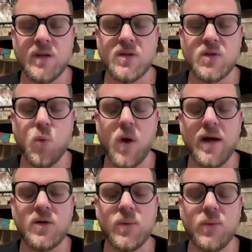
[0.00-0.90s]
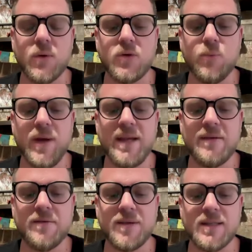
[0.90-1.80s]
So why do we want to
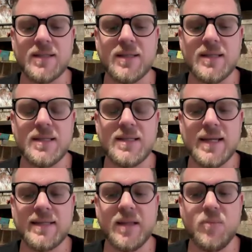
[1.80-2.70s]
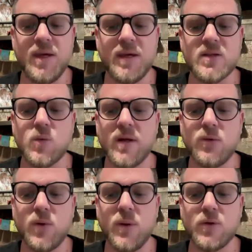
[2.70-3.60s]
benefit sentient beings? Why
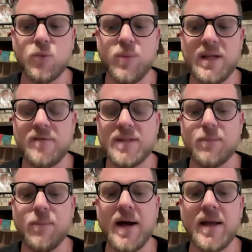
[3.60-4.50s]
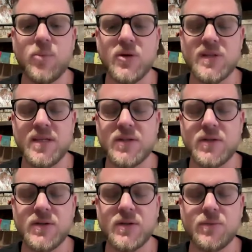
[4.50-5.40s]
do we want to benefit mind
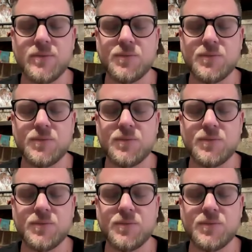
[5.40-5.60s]
possessors?